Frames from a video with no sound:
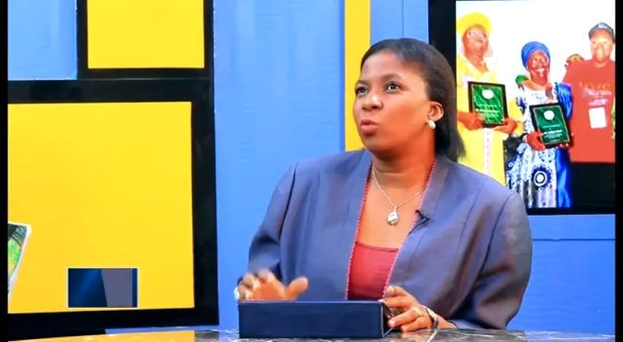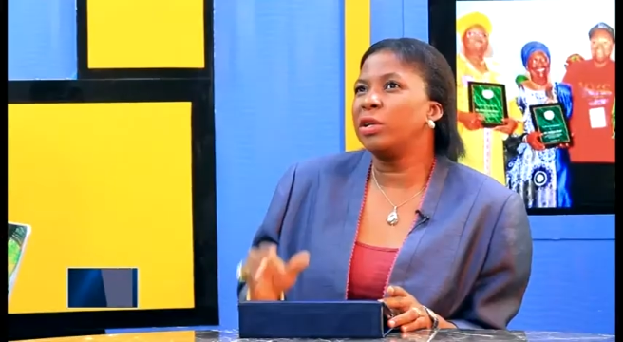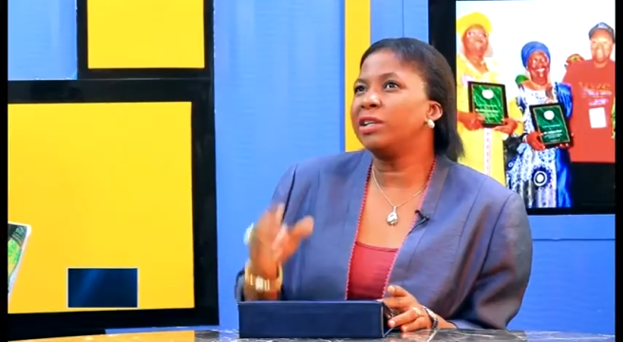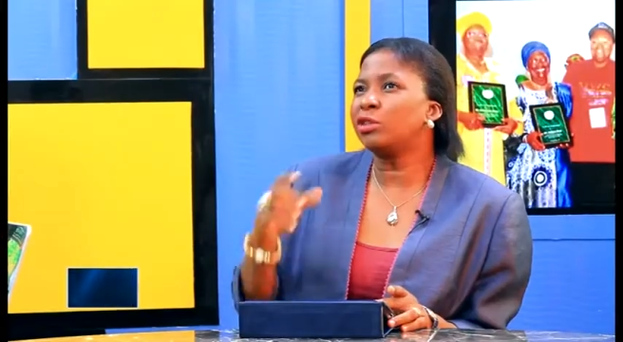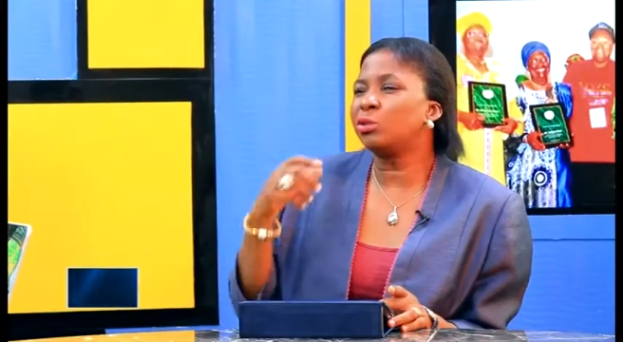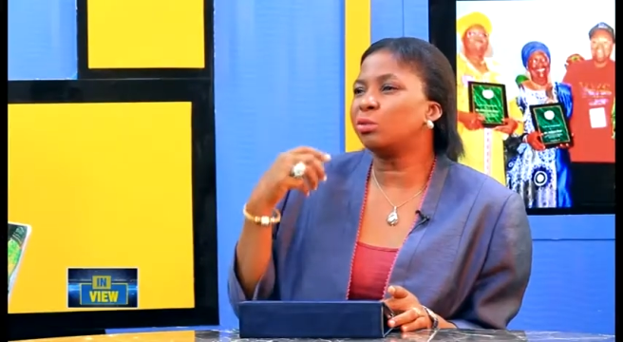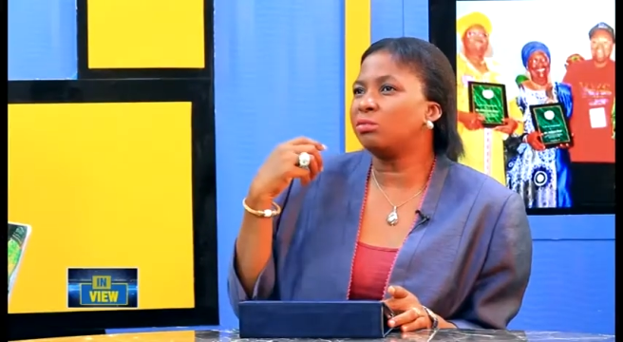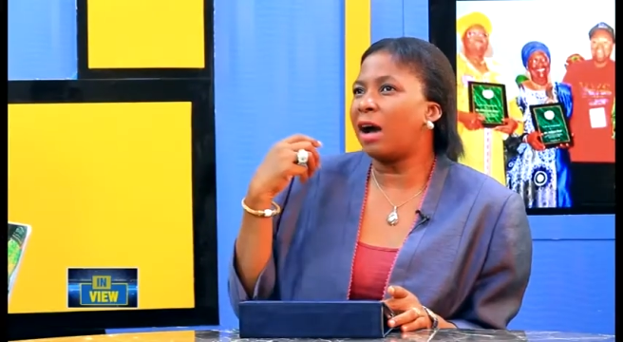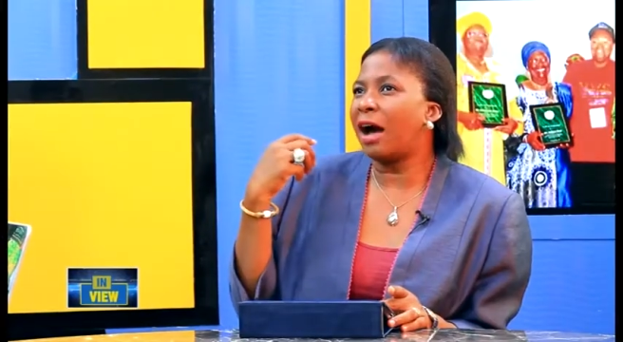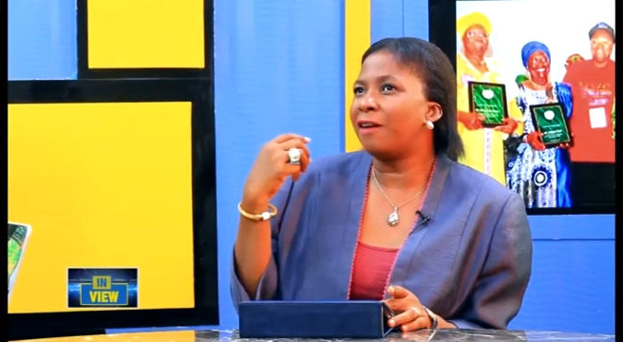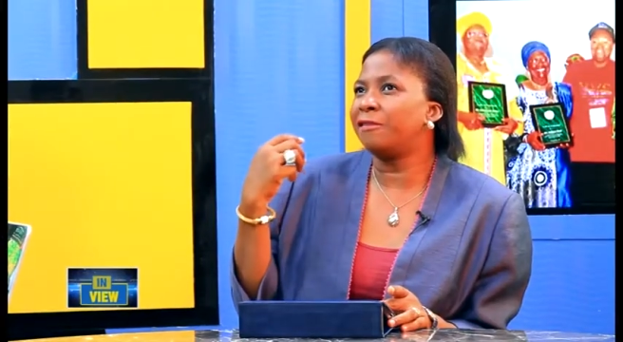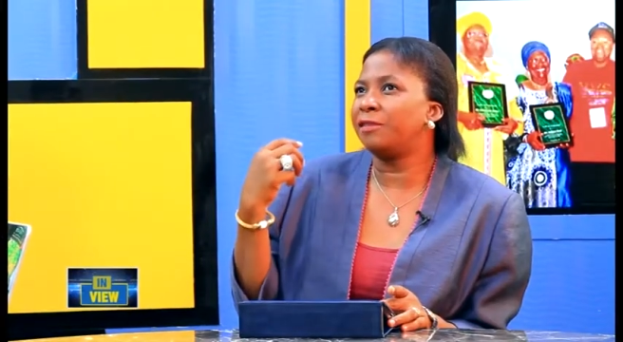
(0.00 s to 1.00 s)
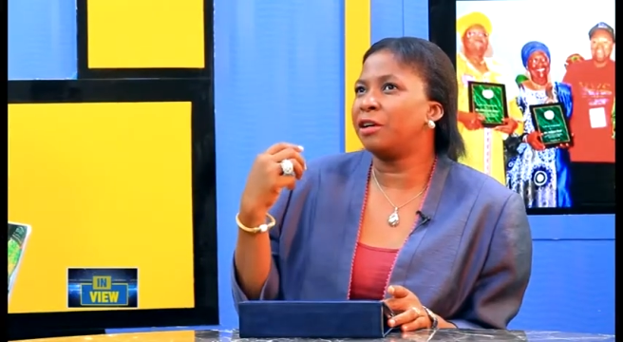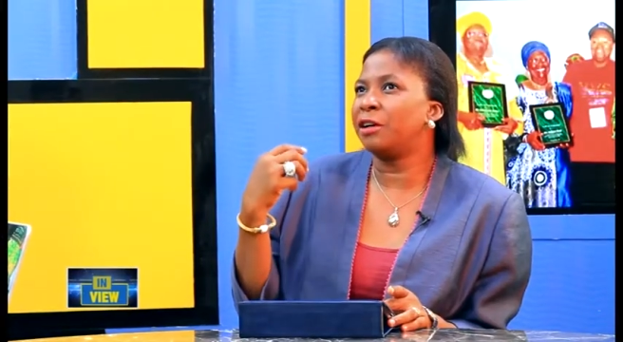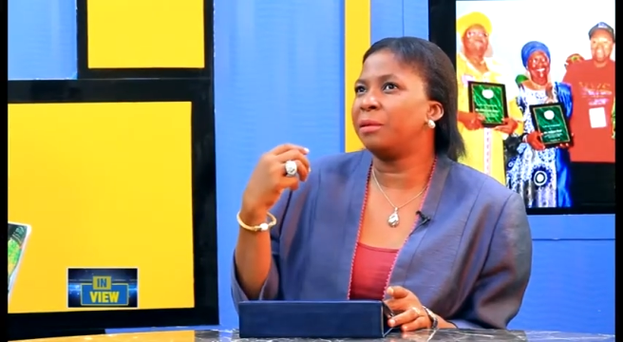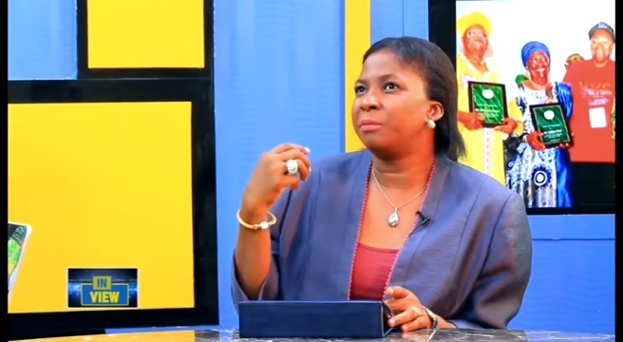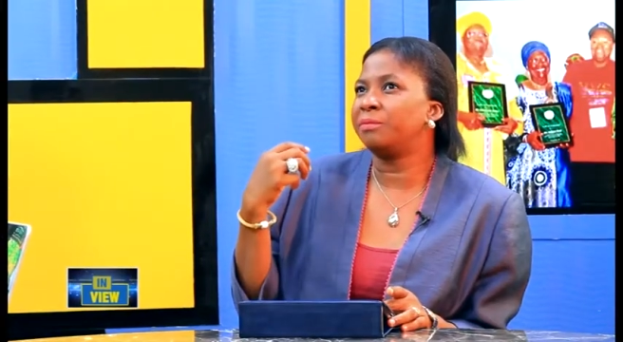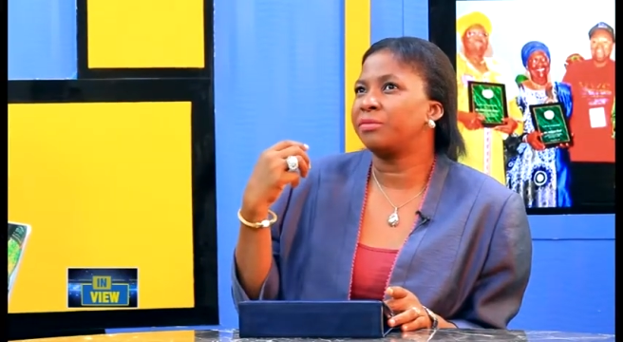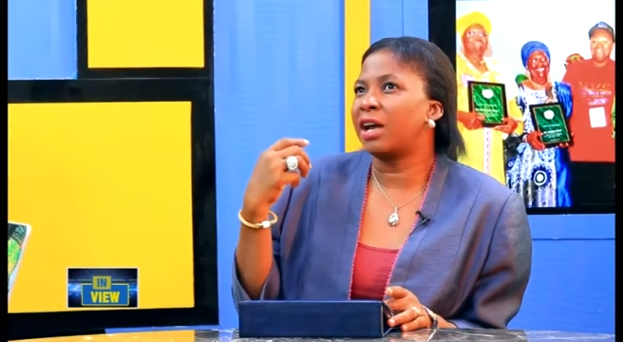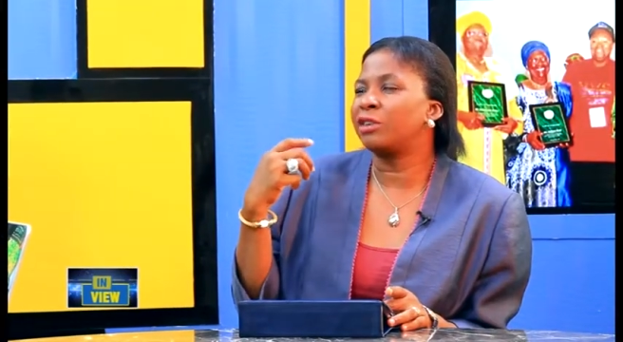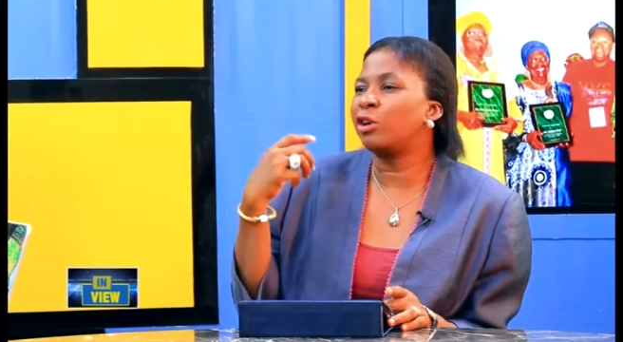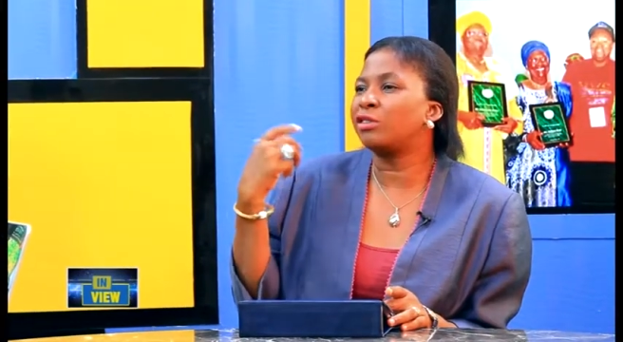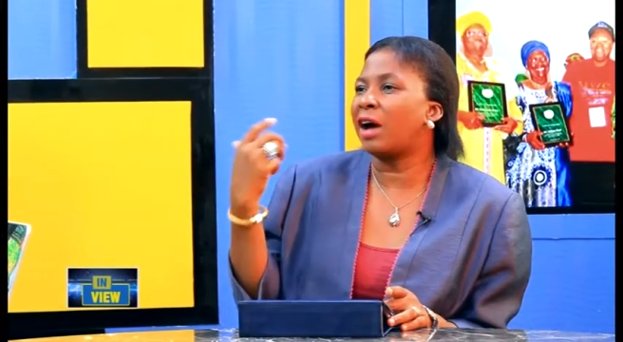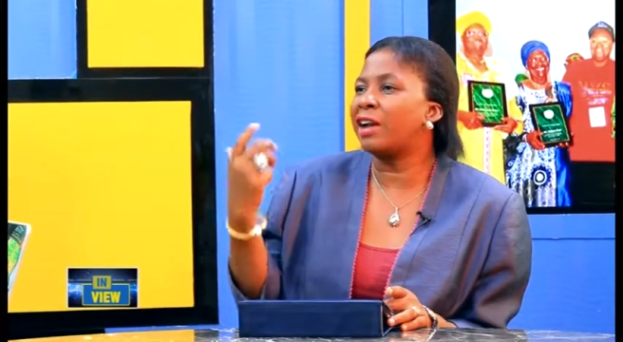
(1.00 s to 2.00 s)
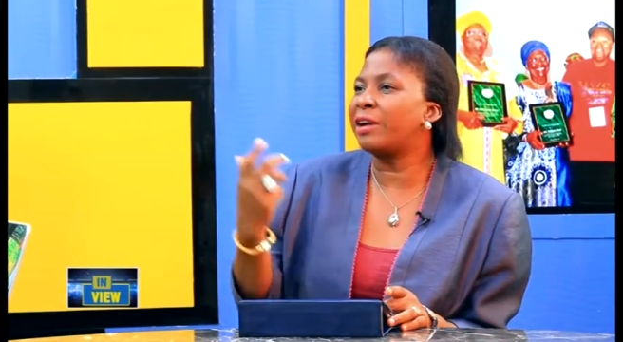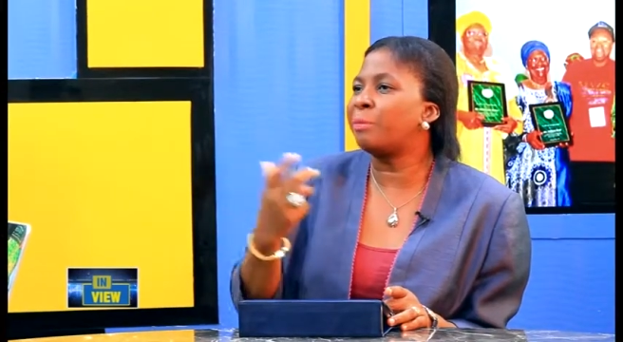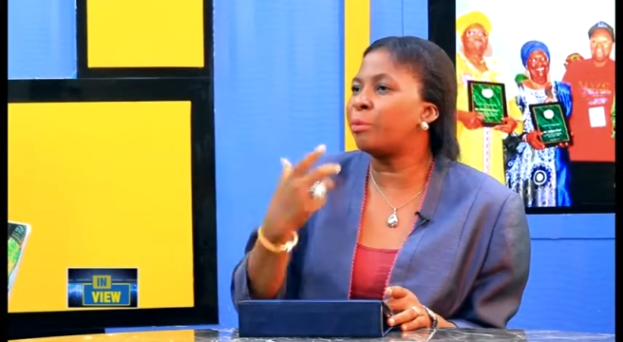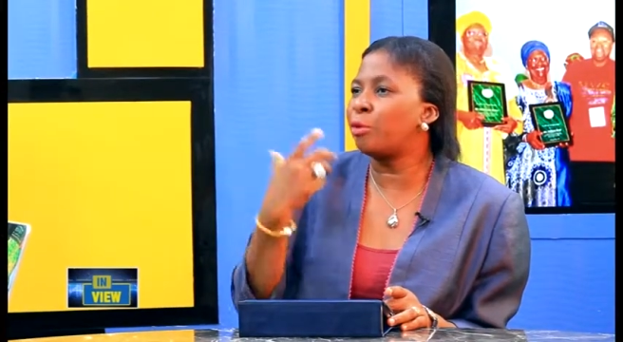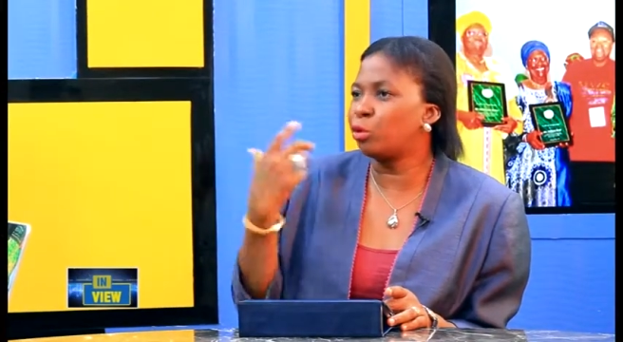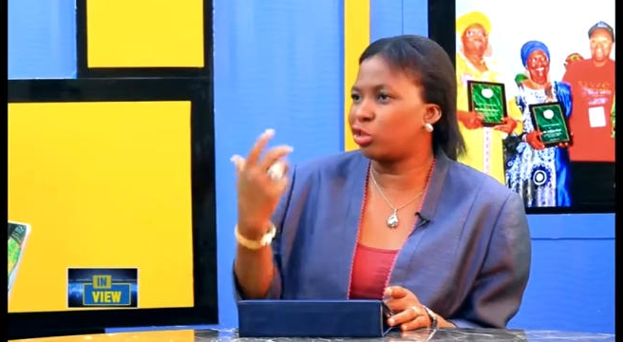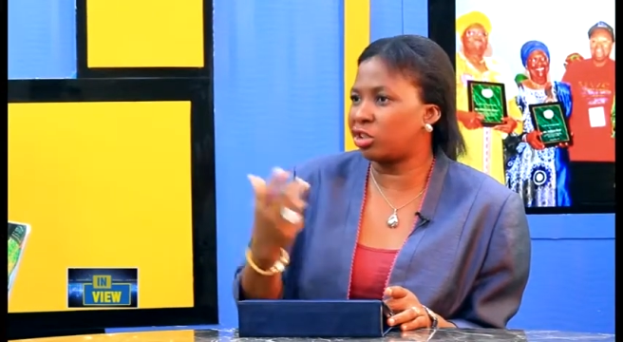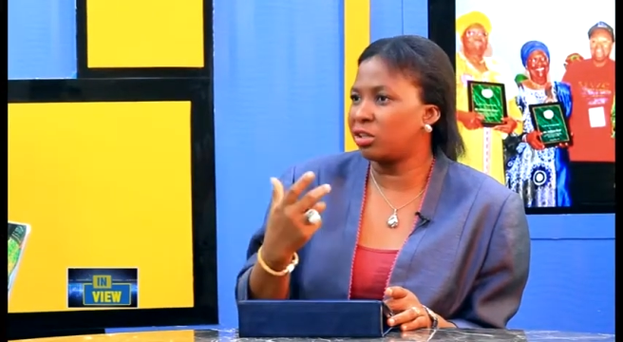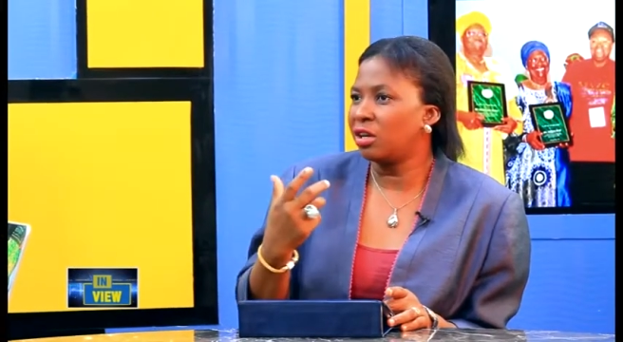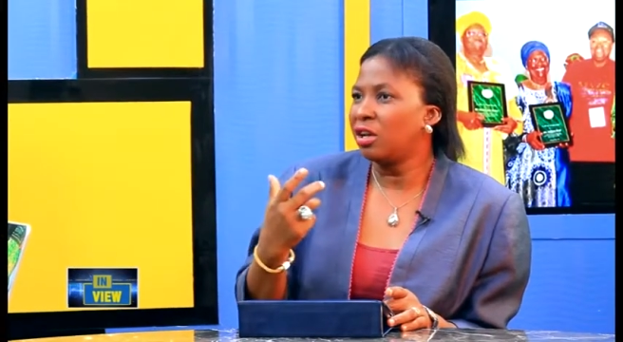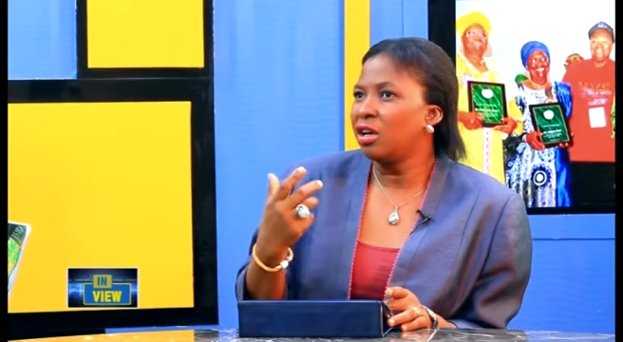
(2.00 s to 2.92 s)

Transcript: we need to have um, another an approach